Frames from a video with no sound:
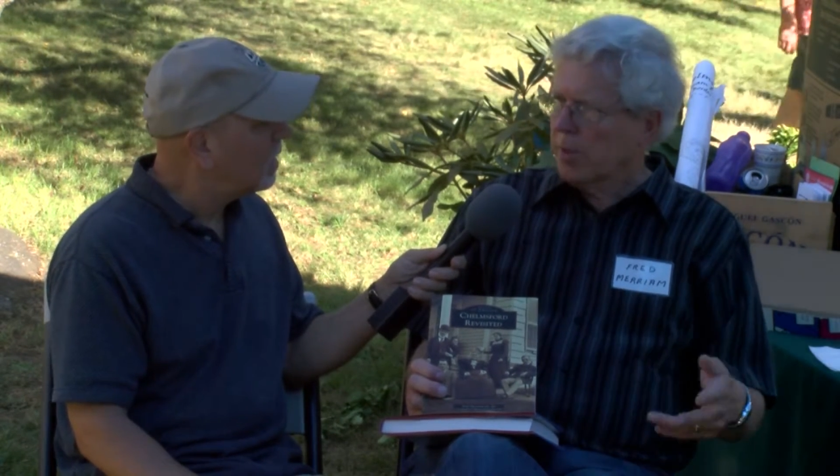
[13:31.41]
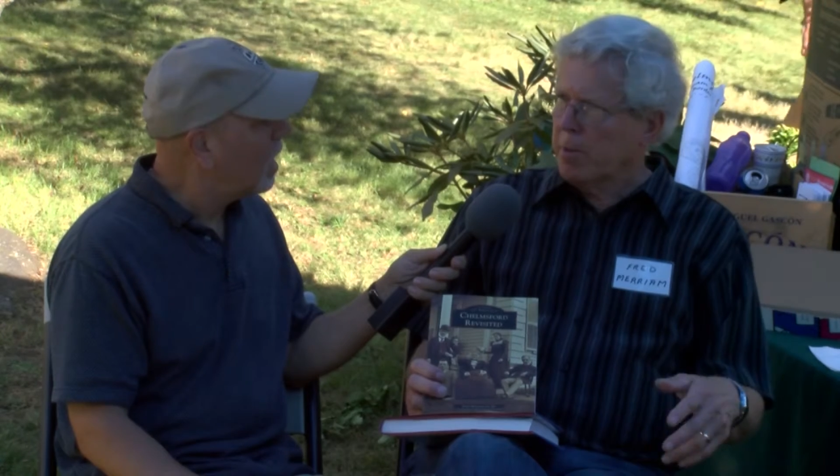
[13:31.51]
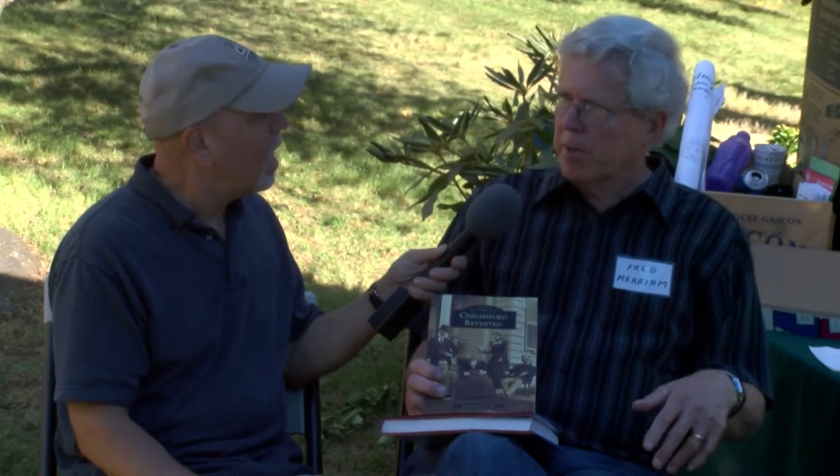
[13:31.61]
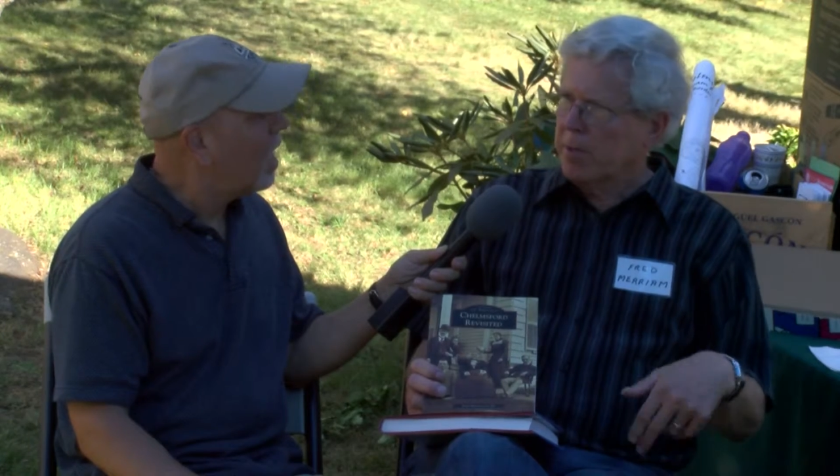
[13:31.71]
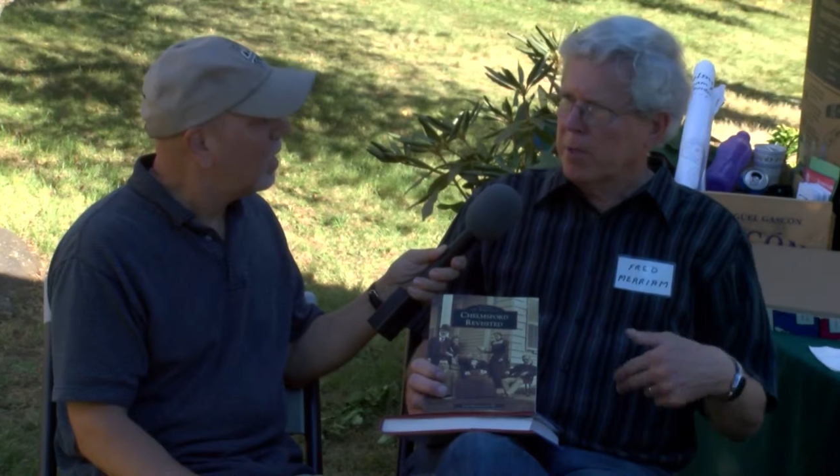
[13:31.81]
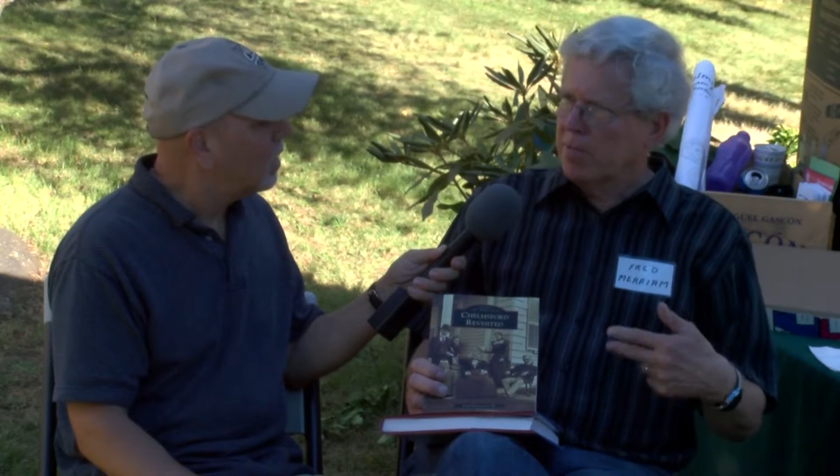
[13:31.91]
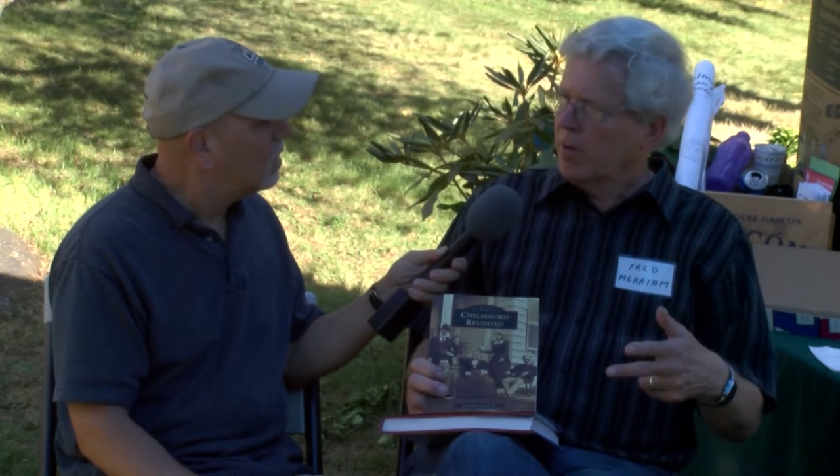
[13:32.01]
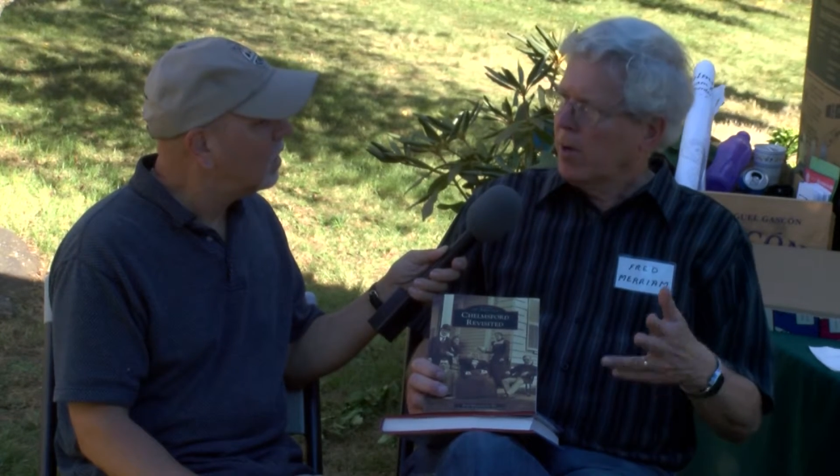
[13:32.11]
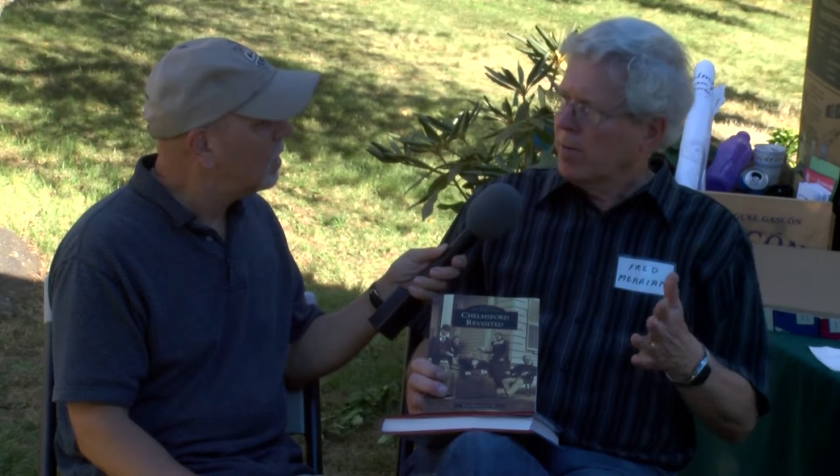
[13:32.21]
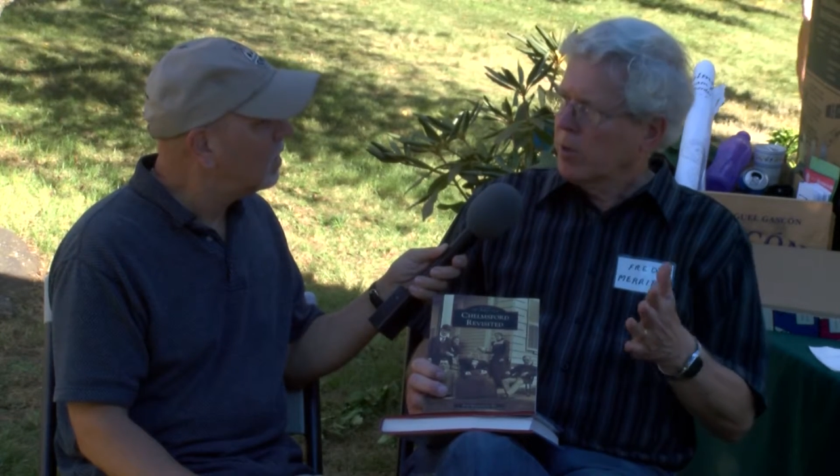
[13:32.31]
About
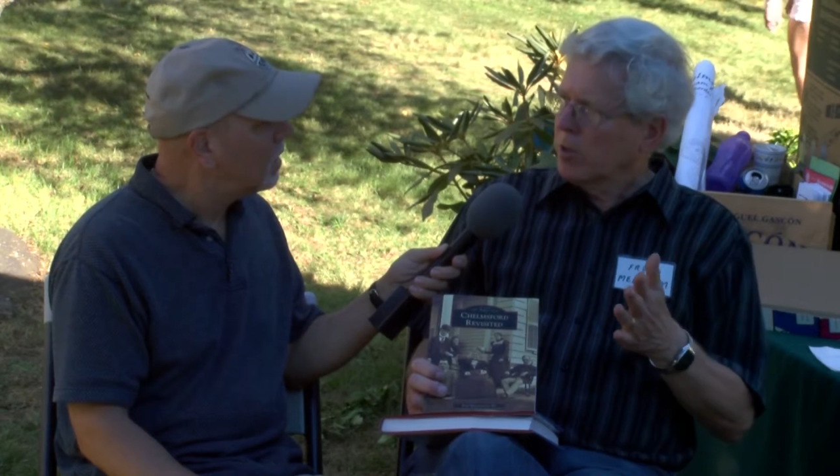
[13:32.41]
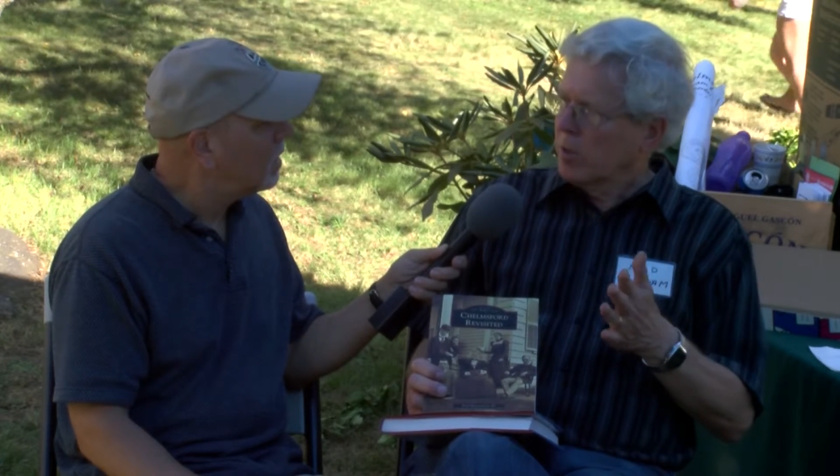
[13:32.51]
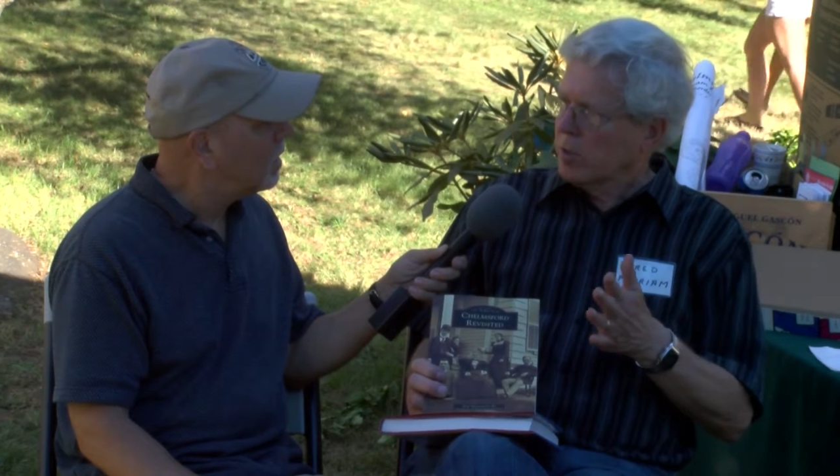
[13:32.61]
35 were North